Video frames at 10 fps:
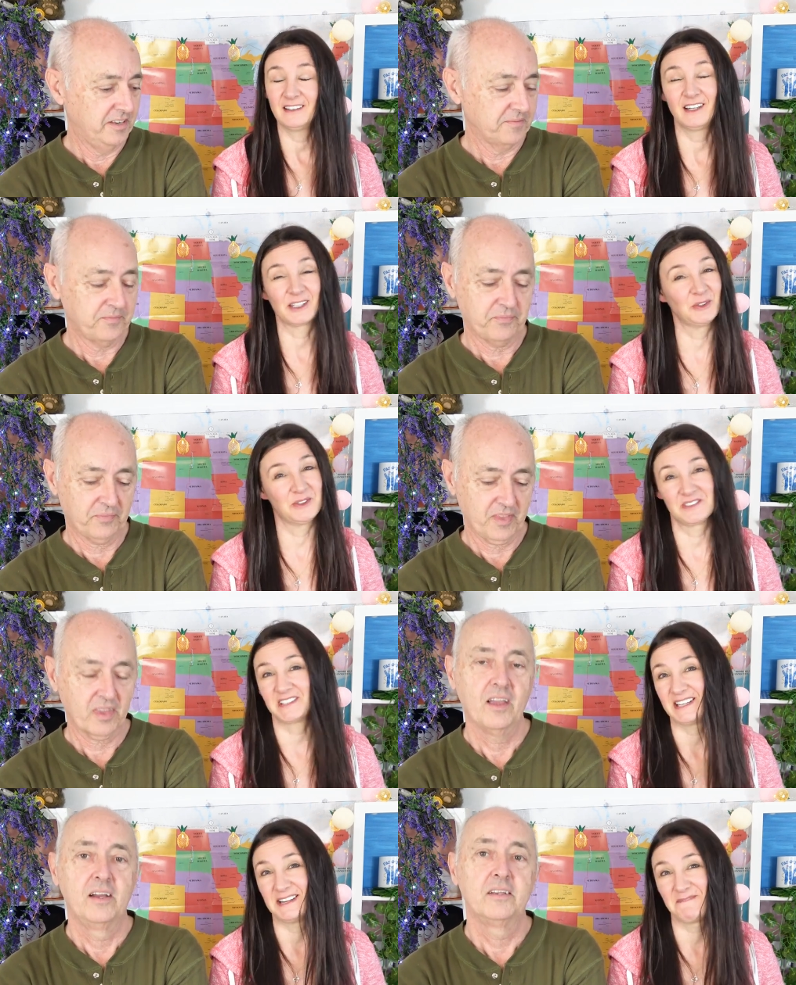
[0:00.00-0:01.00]
Speaker 1: it.
Speaker 2: I couldn't
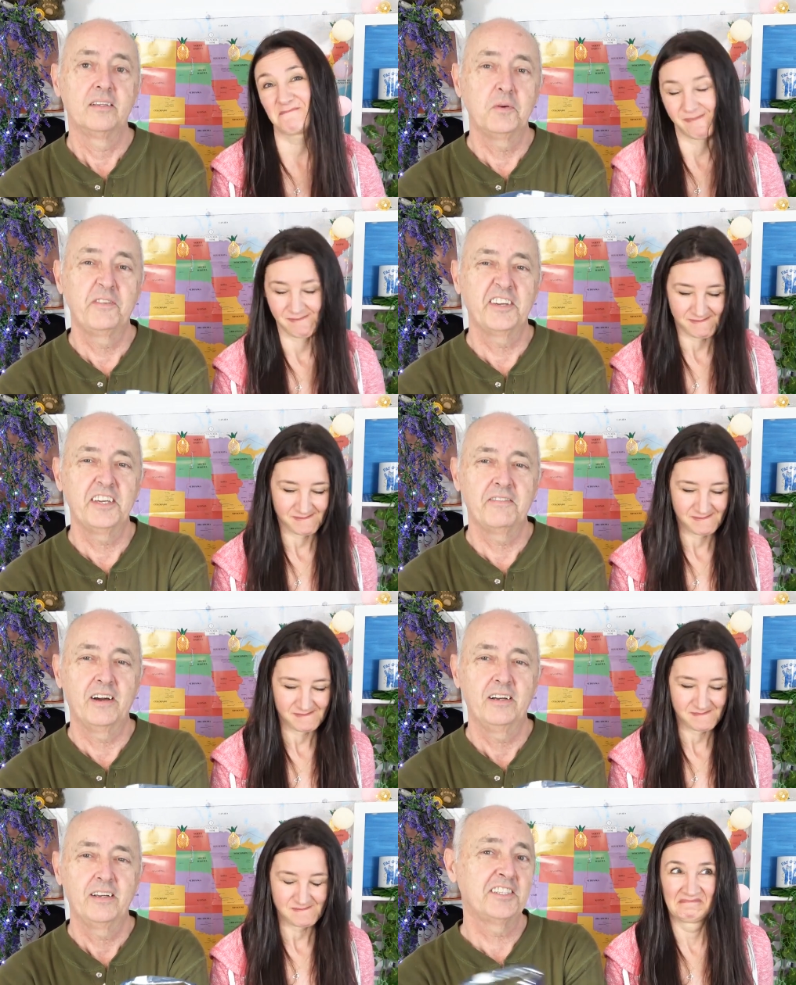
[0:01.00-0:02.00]
see it.
Speaker 1: Do we forgive
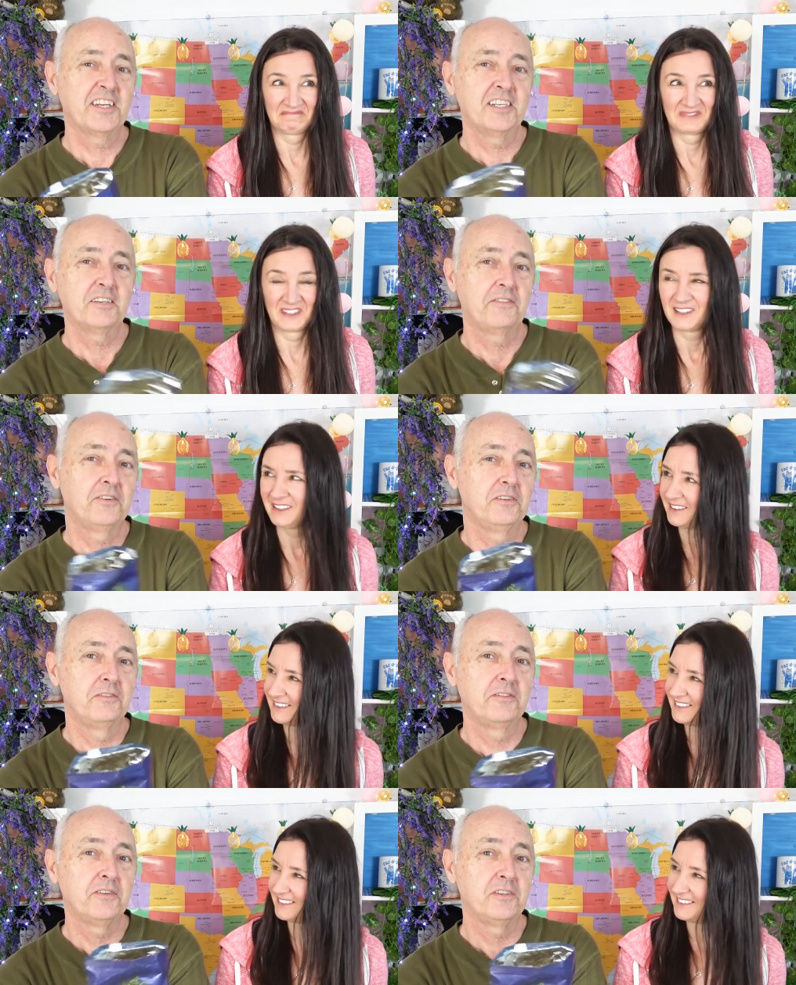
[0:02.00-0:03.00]
her? She's going to do a food
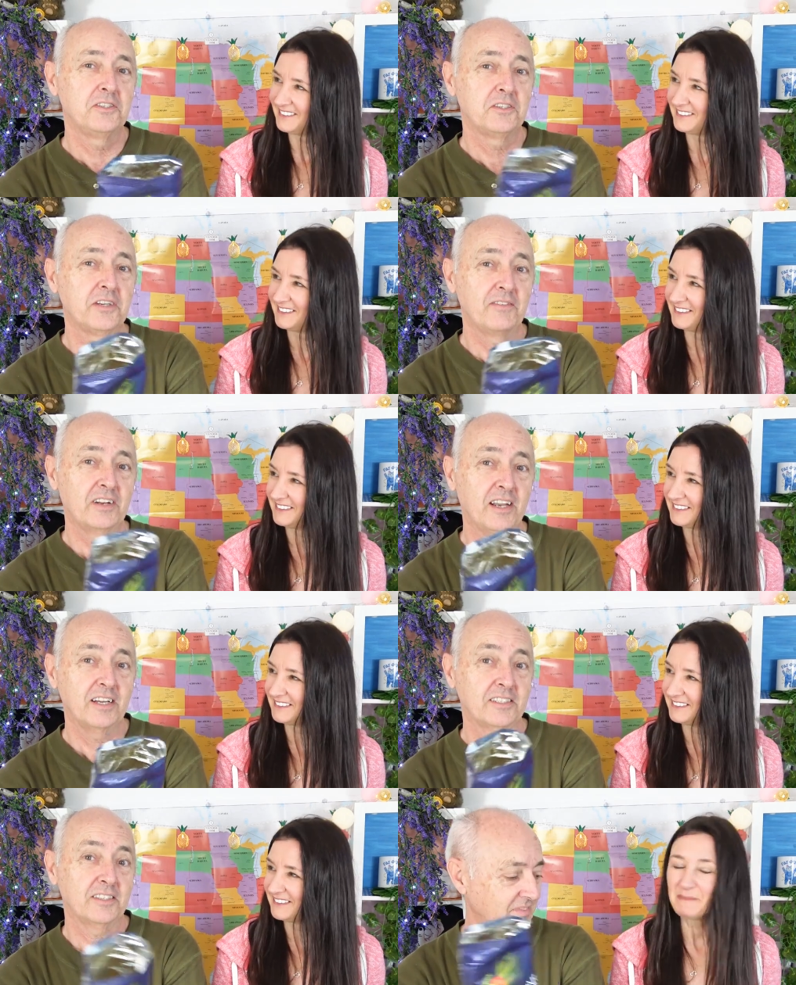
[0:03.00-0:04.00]
review. She should have her
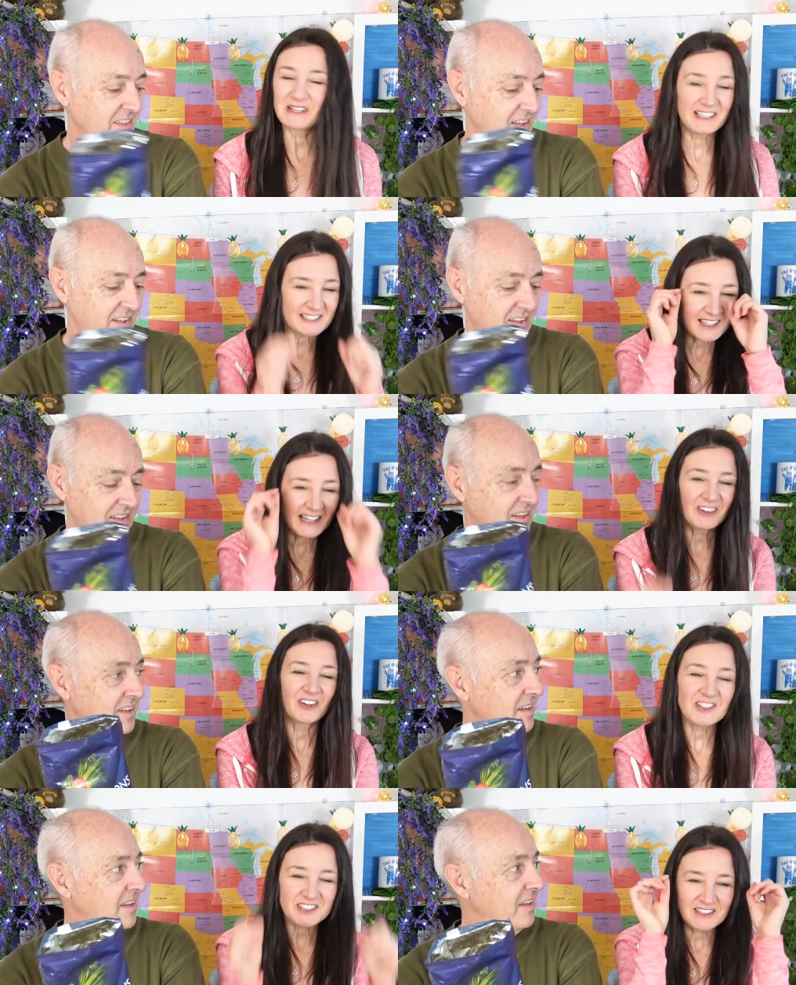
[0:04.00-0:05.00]
glasses
Speaker 2: on. But then it's like
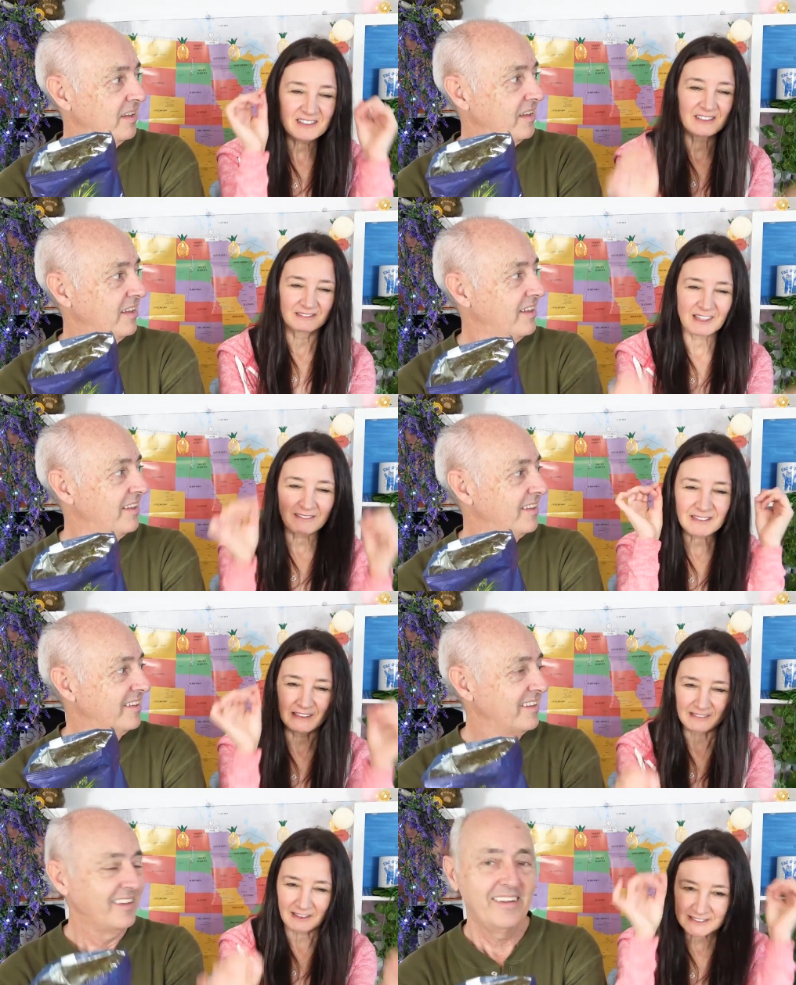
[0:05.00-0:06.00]
constant dong dong dong
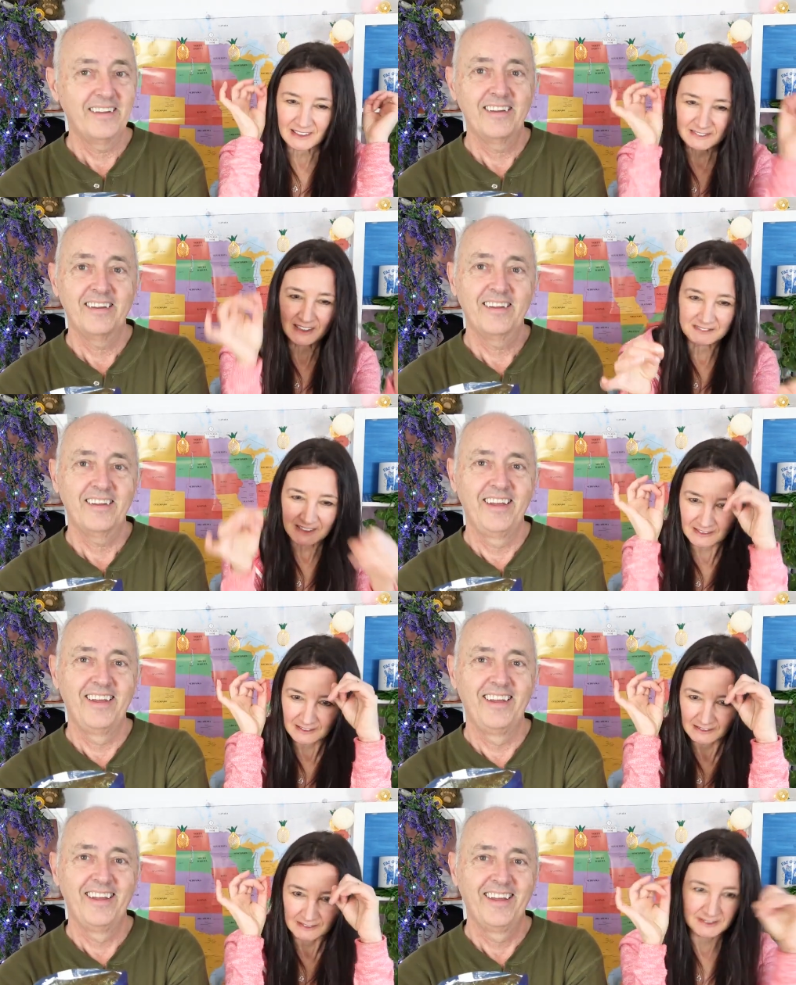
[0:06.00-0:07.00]
dong dong dong
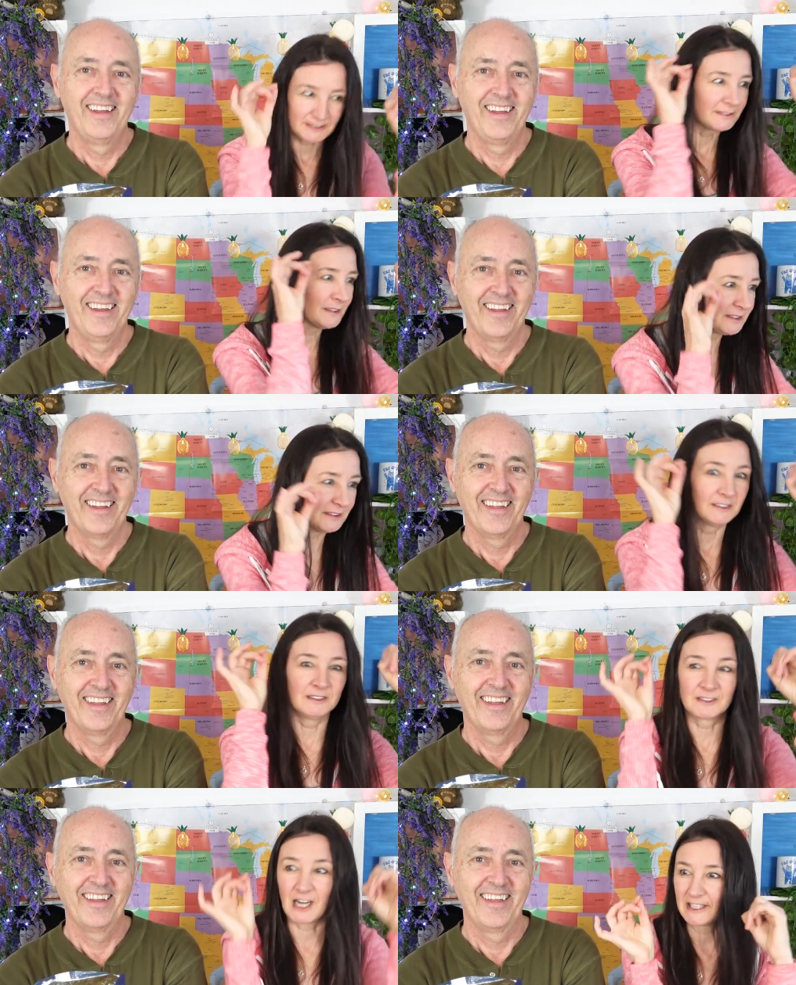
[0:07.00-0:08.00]
dong dong dong dong.
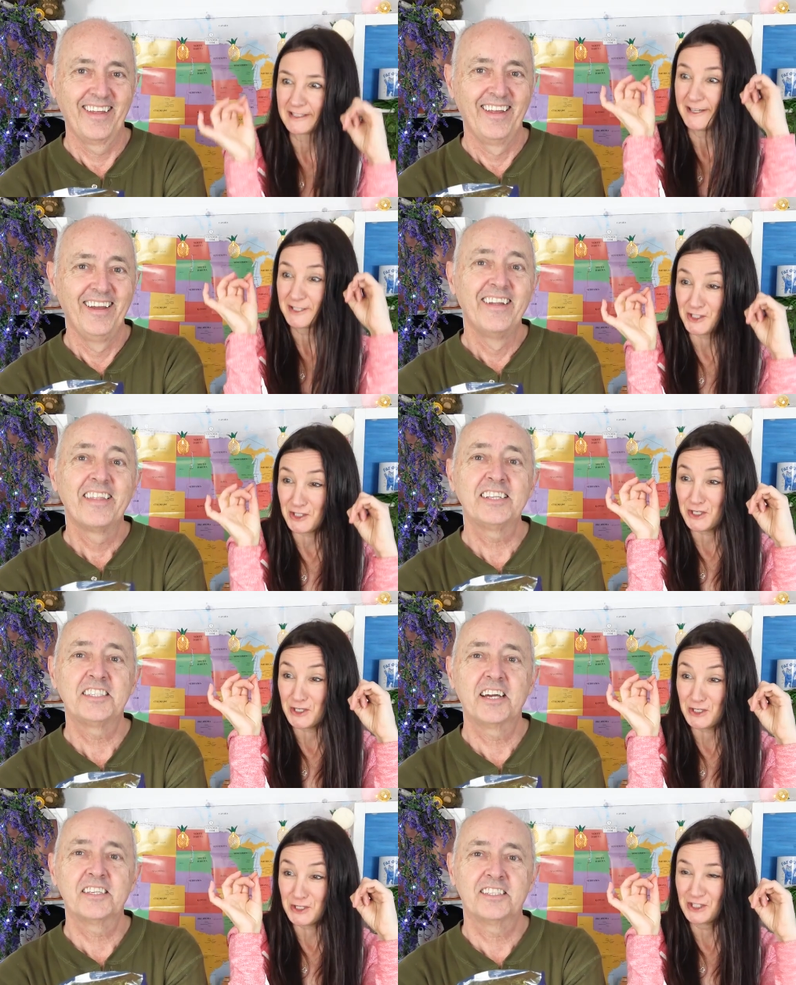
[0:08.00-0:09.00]
I can't
Speaker 1: see. That's the
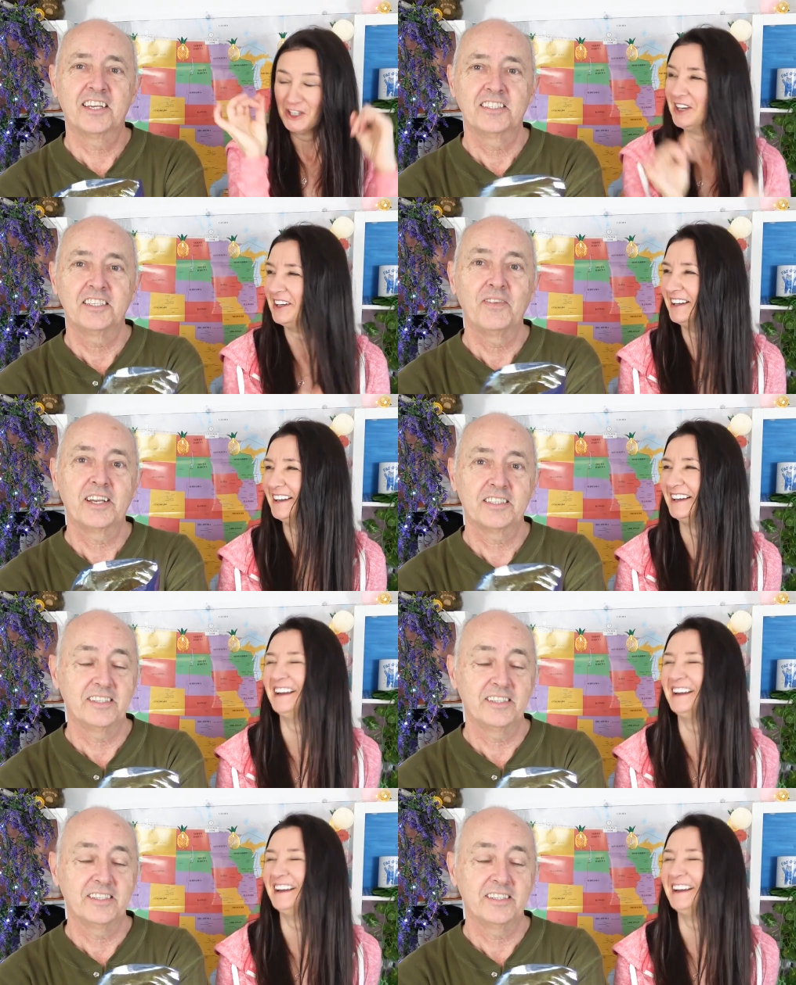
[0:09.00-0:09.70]
other sound she makes at